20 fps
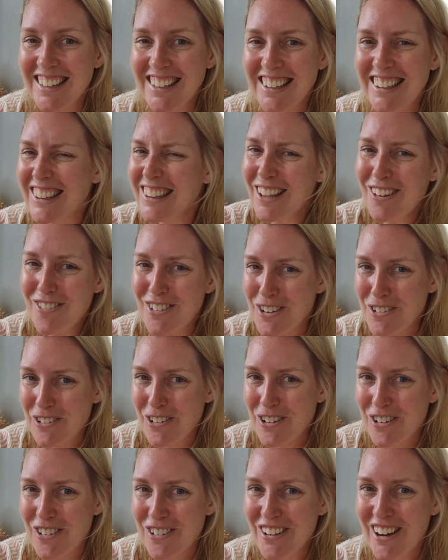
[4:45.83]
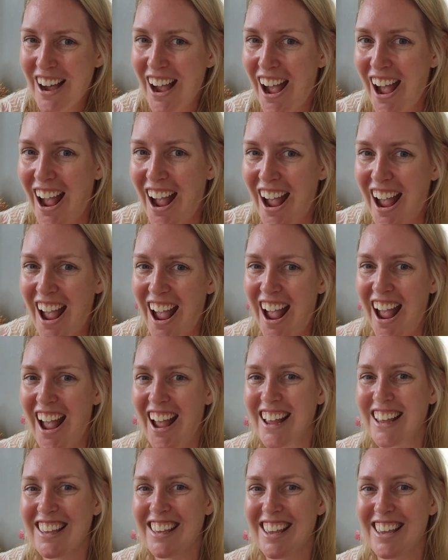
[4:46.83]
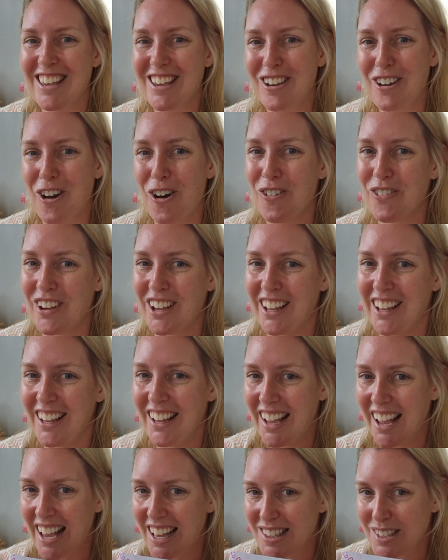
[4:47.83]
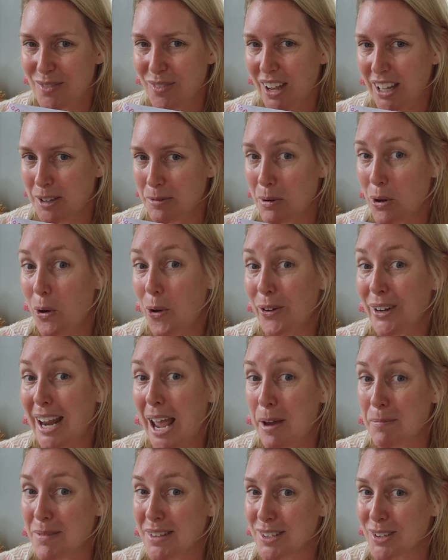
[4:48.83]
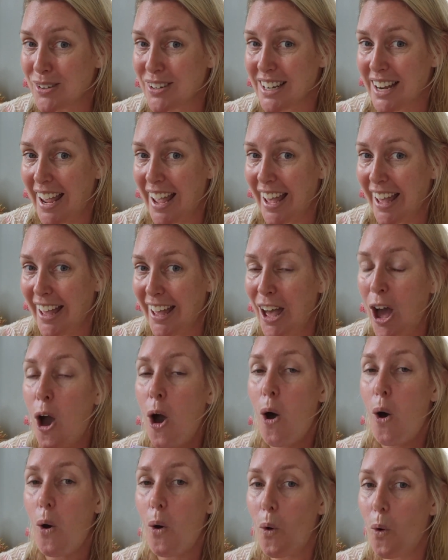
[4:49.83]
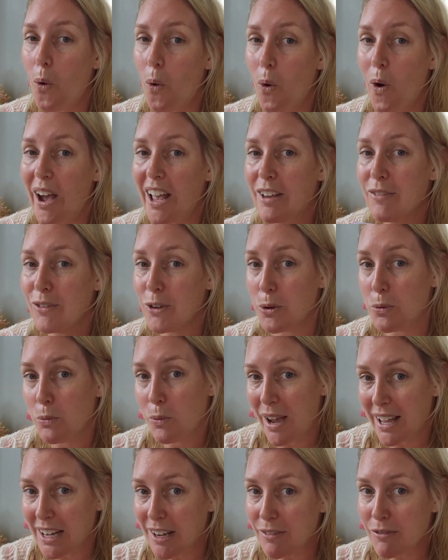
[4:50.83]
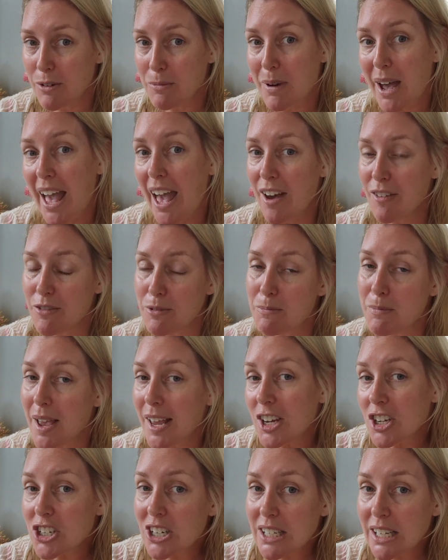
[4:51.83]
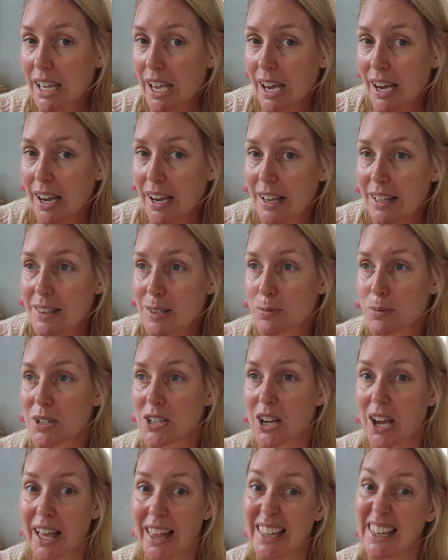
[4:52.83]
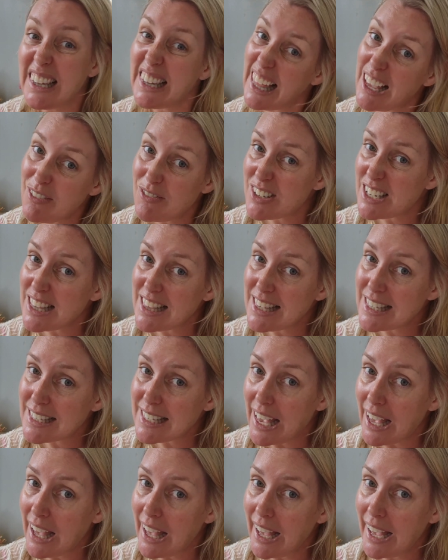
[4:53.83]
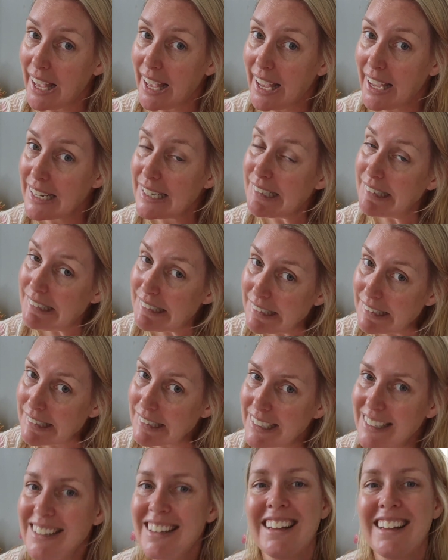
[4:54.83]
Love you all. Get your copy. It's available on Amazon now. Or if you're waiting for my affirmation cards, which I left inside,